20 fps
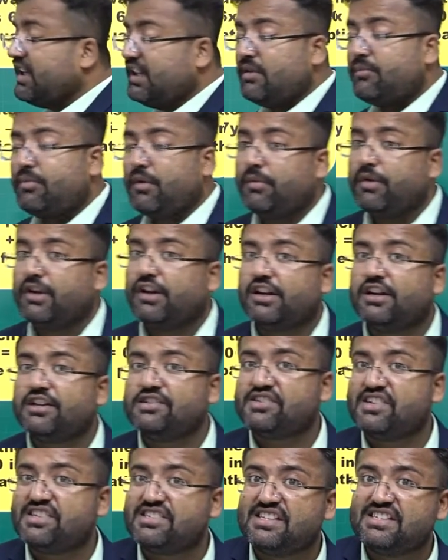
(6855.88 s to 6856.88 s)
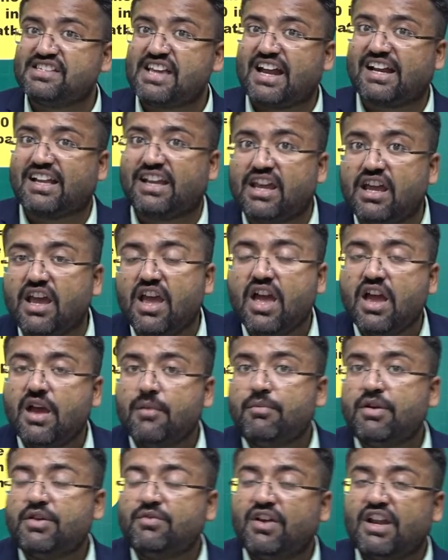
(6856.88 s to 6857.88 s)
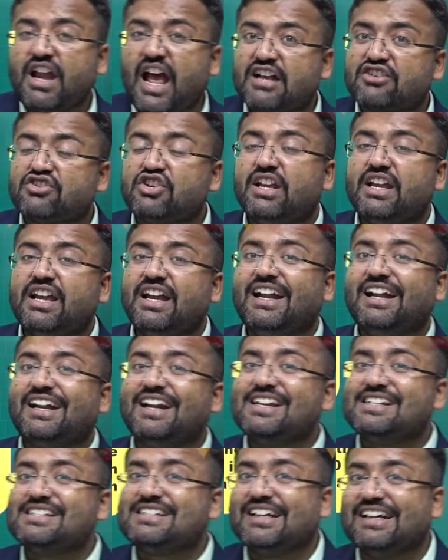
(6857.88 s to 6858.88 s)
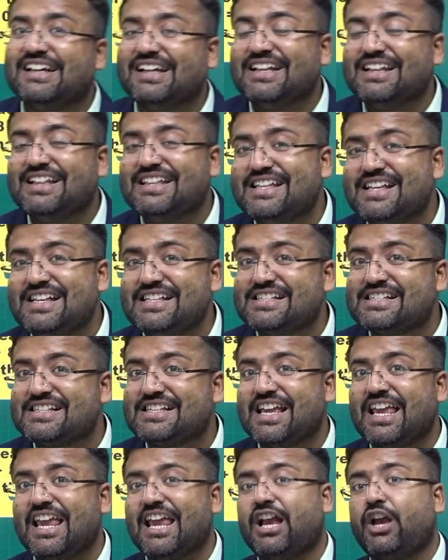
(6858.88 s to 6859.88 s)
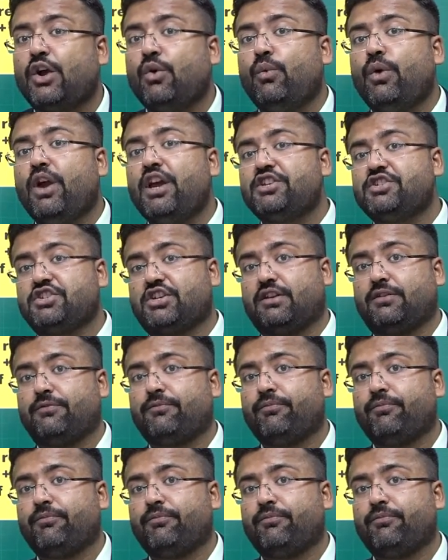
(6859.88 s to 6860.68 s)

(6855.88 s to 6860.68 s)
in the perpendicular distance exactly, but we are actually interested in this equation